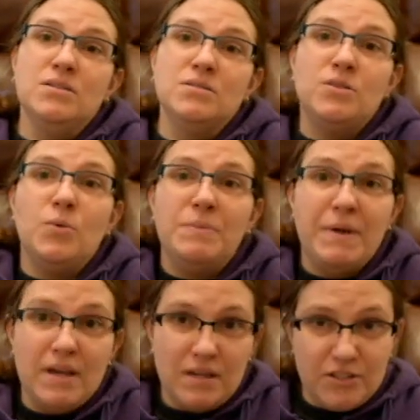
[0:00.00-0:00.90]
So with
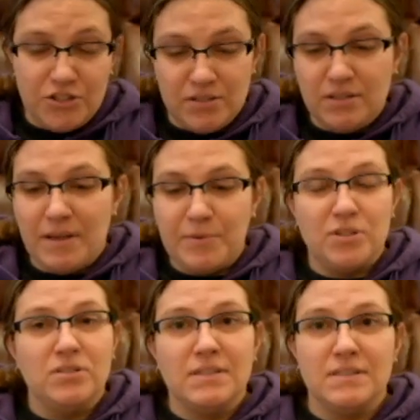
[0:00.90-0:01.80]
my condition,
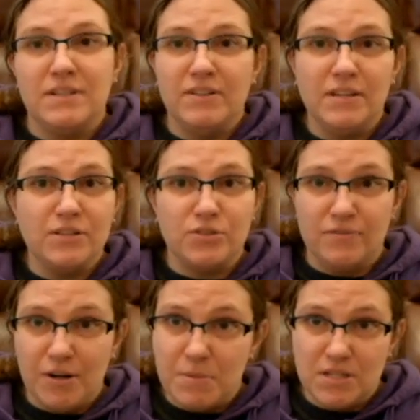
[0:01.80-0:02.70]
chemical sensitivities, or
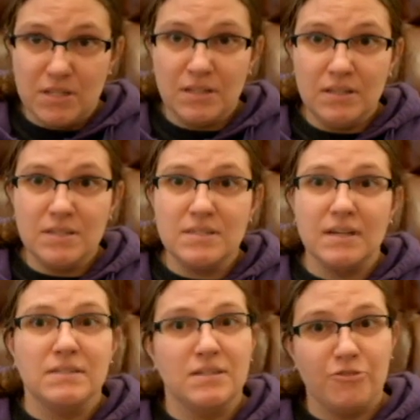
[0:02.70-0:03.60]
environmental illness, I
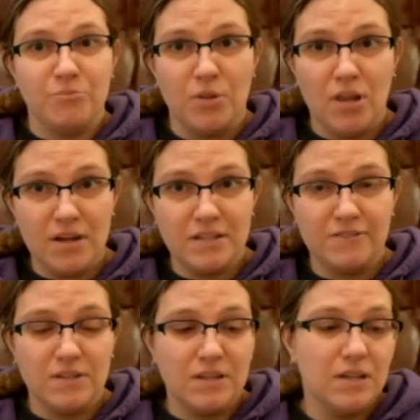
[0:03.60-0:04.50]
get sick from a lot of
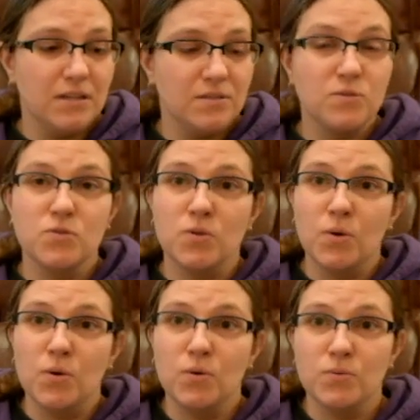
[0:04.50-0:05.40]
different things,
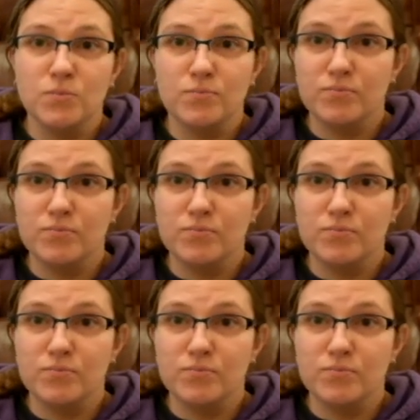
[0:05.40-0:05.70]
so